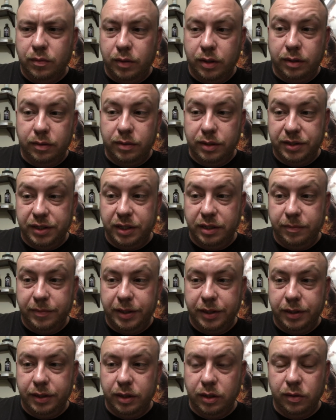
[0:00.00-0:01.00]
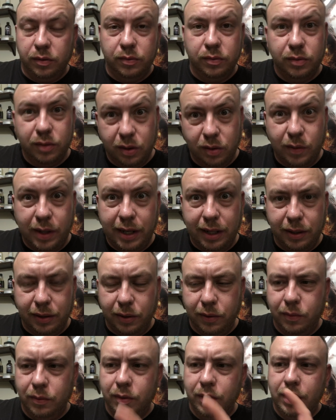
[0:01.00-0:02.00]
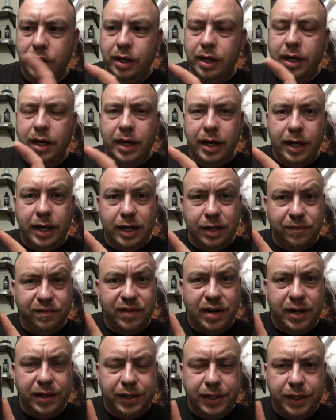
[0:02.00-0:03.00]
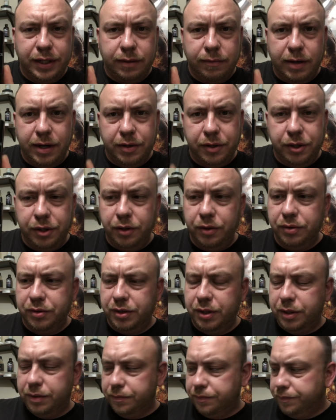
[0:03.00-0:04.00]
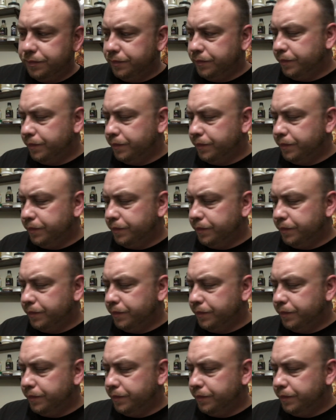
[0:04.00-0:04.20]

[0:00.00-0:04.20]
Well, I say a minute ago, a while ago, and I'm finally getting around to using it.